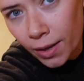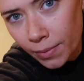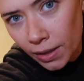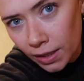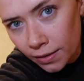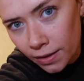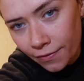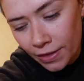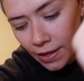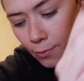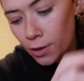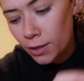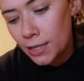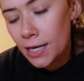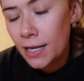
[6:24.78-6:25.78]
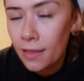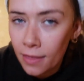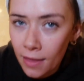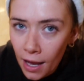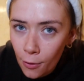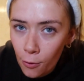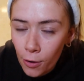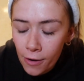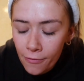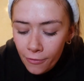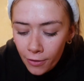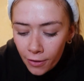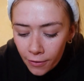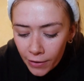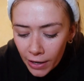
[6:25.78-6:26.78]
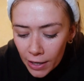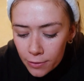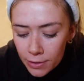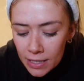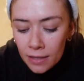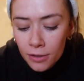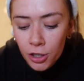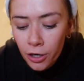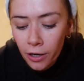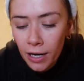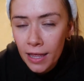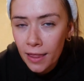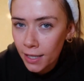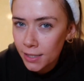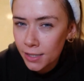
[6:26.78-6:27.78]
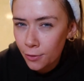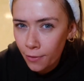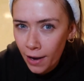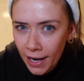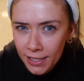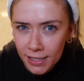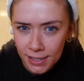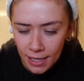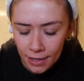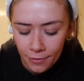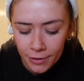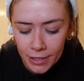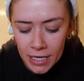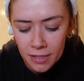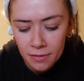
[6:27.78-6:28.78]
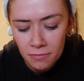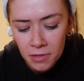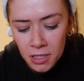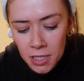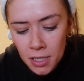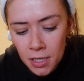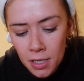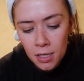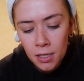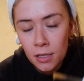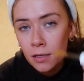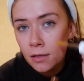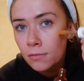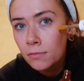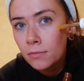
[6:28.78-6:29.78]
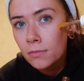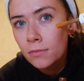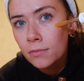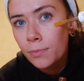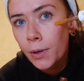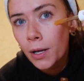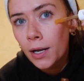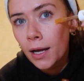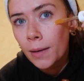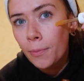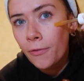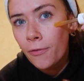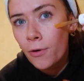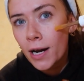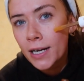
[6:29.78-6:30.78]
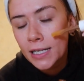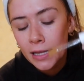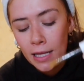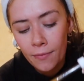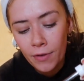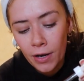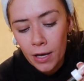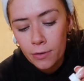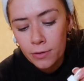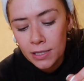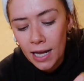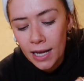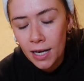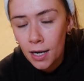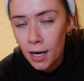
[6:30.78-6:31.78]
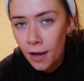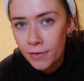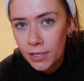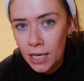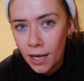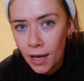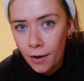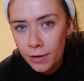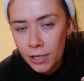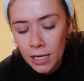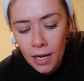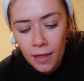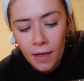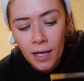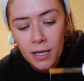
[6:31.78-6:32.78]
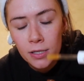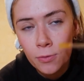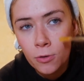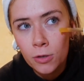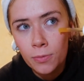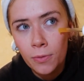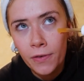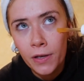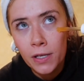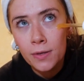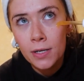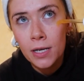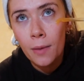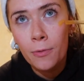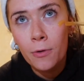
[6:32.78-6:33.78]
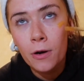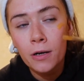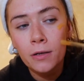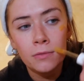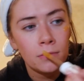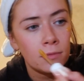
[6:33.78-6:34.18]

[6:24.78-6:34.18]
I mean, if they wanted it in that order for their videos, then surely that's correct skin routine. But like before I did them videos, I didn't have skincare routine. I think I just washed my face with tap water.